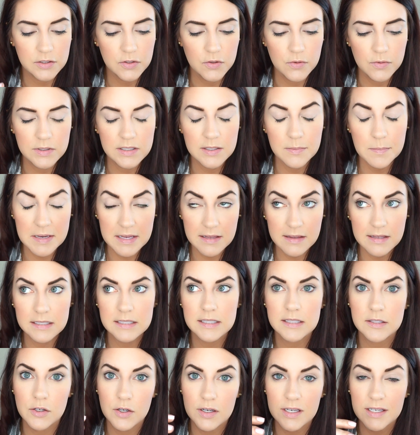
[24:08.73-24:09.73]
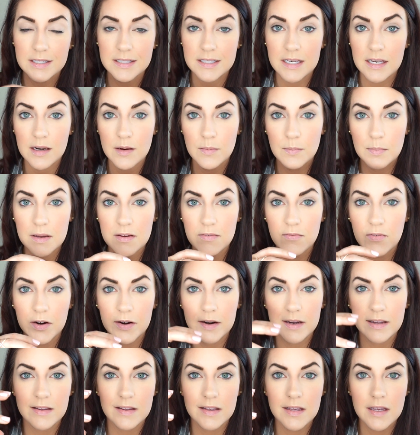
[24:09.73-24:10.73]
So to me this look is going to be
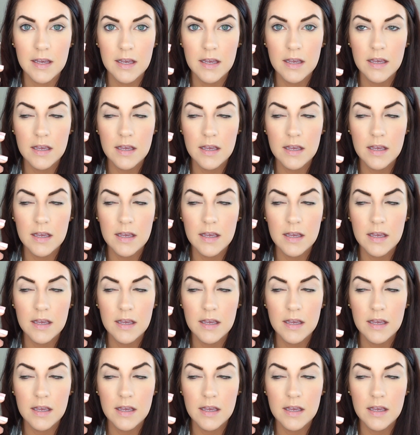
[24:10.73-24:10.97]
very,